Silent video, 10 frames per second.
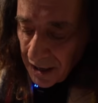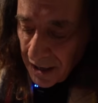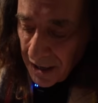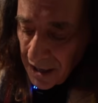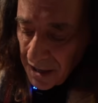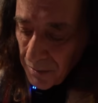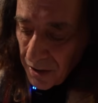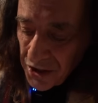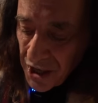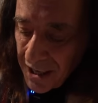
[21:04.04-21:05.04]
Uh,
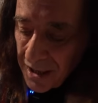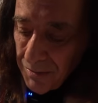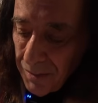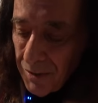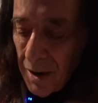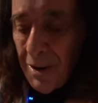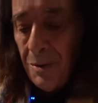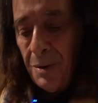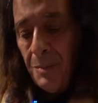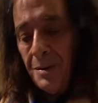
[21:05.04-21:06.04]
well, Jake, well, how much,
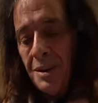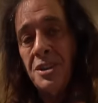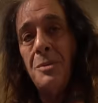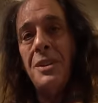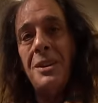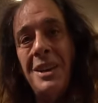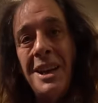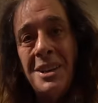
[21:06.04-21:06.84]
what about I could do with it in the